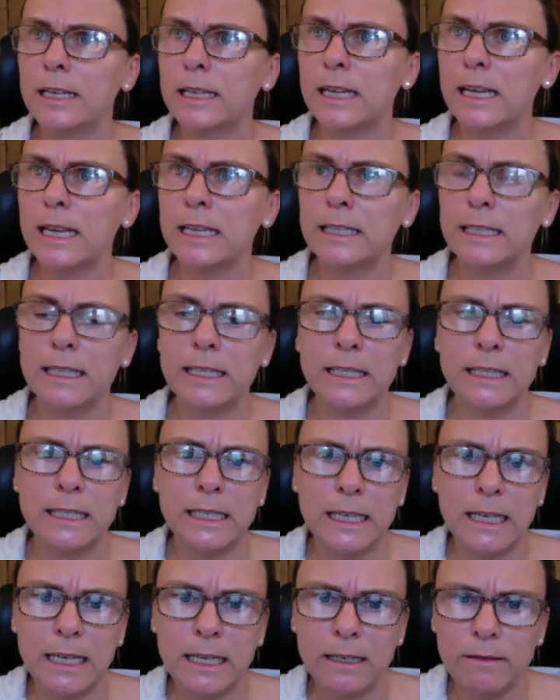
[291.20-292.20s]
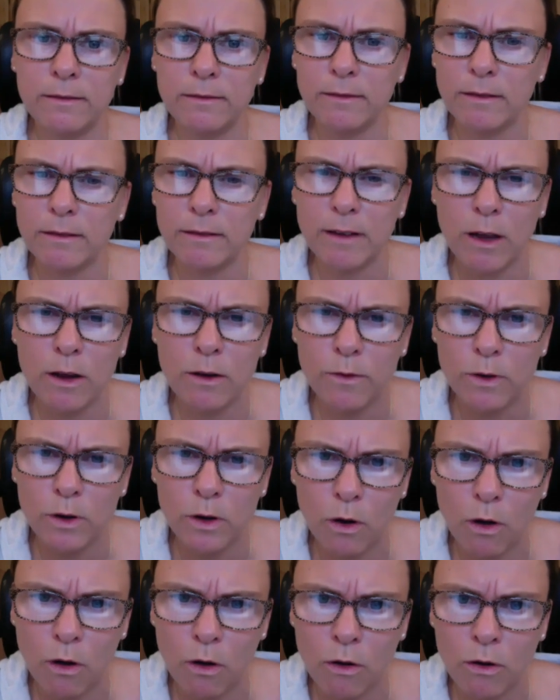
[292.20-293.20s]
Is this scene over
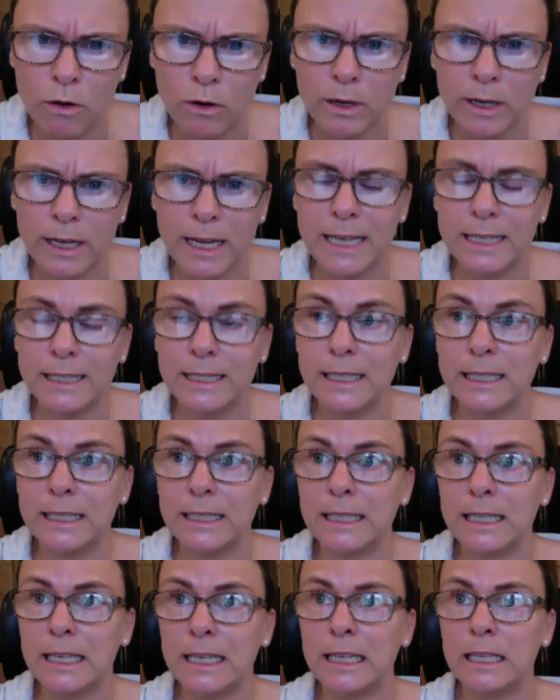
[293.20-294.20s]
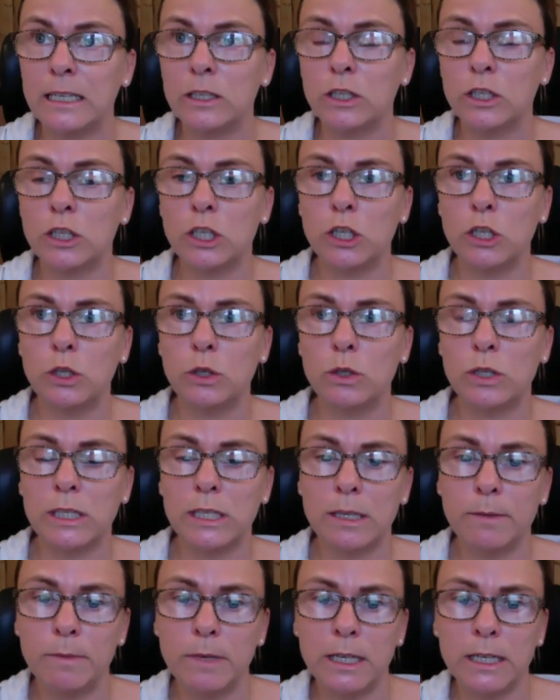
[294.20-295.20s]
long? Is this scene too
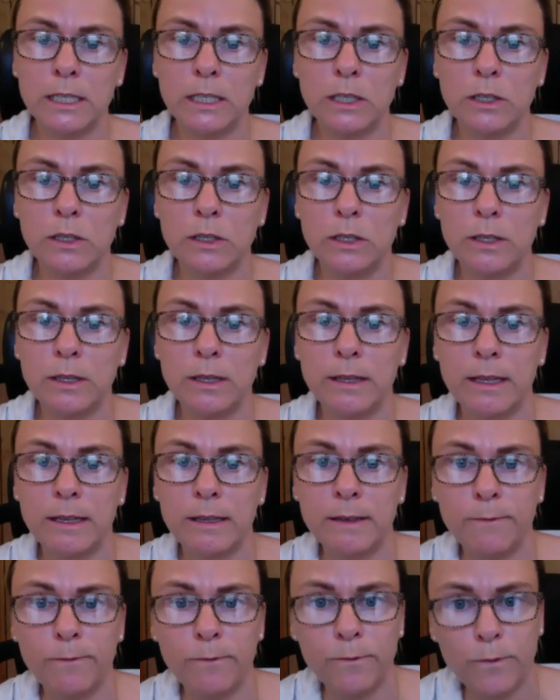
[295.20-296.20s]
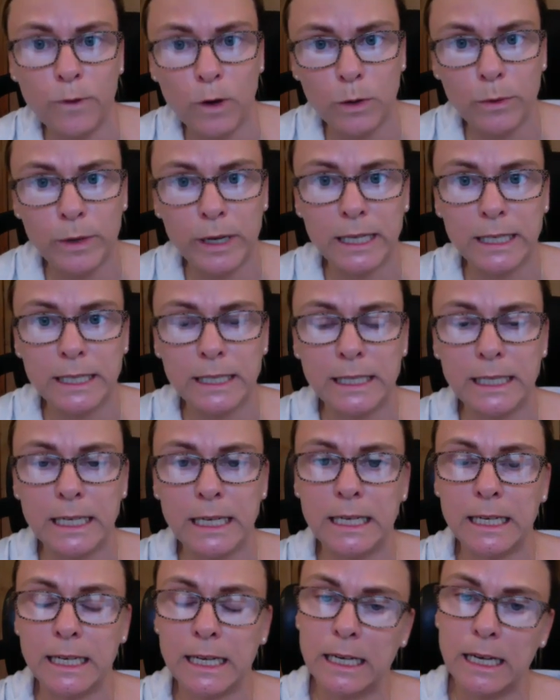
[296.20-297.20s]
similar to the following
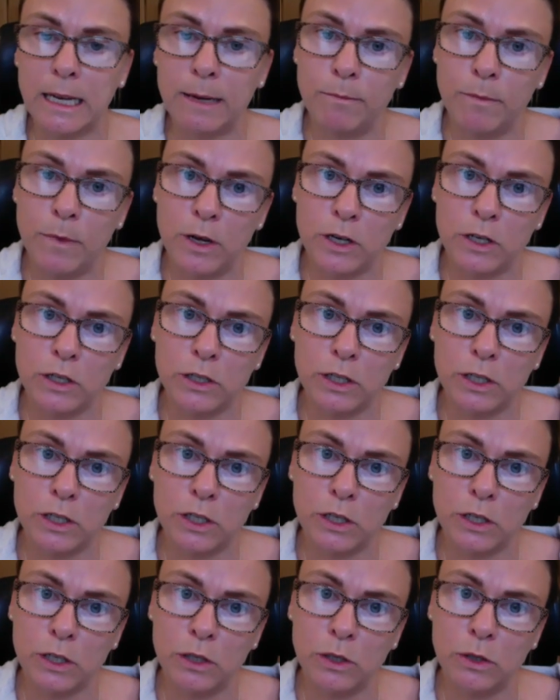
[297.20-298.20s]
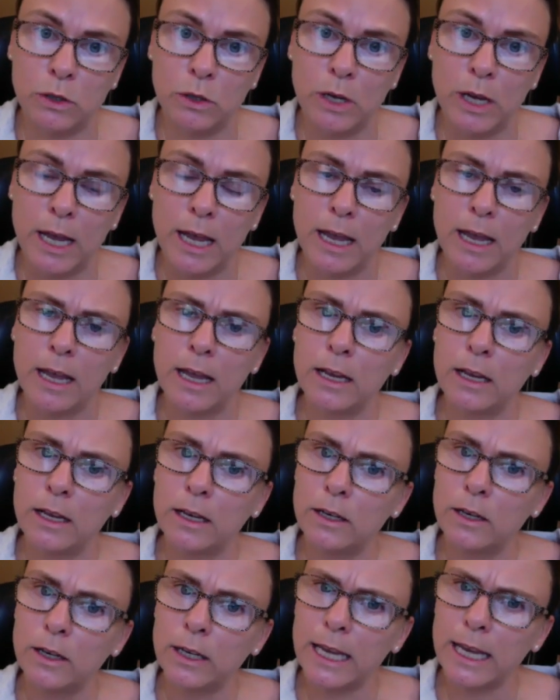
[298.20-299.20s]
scene? Can I merge the two?
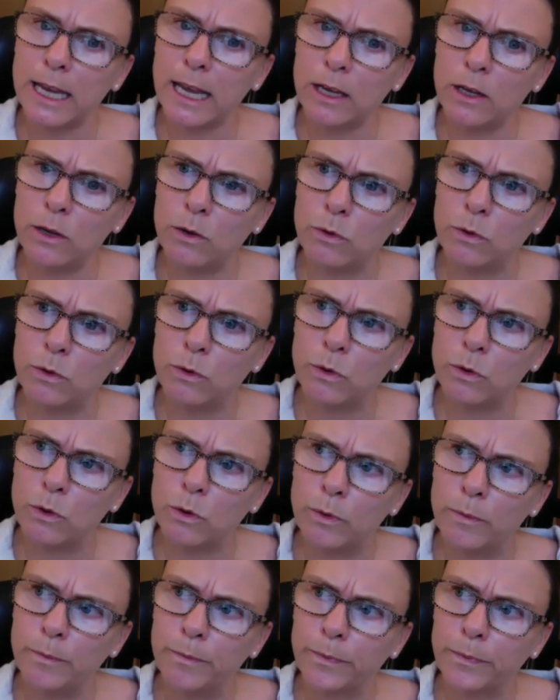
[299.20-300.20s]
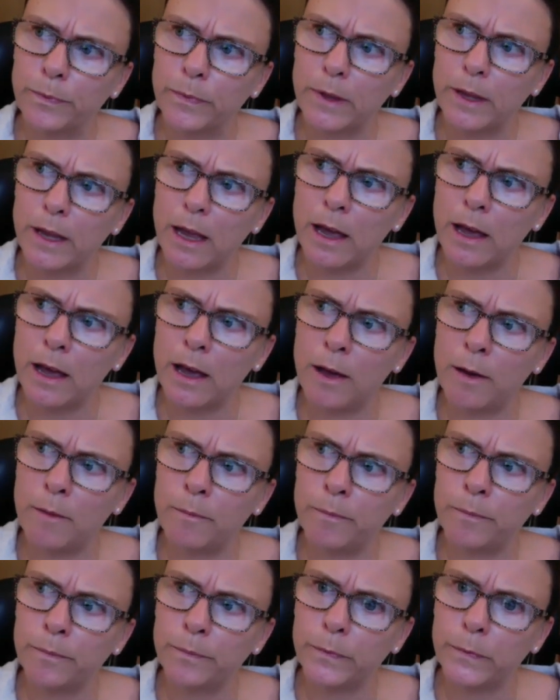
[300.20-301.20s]
Looking at your
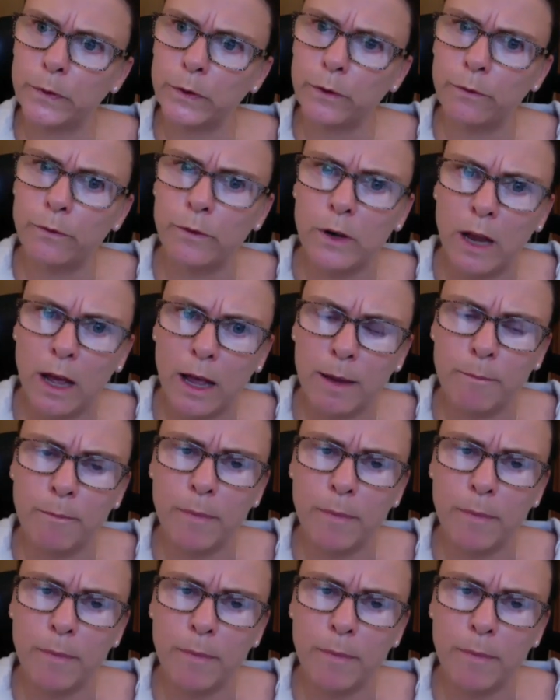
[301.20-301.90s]
sort of line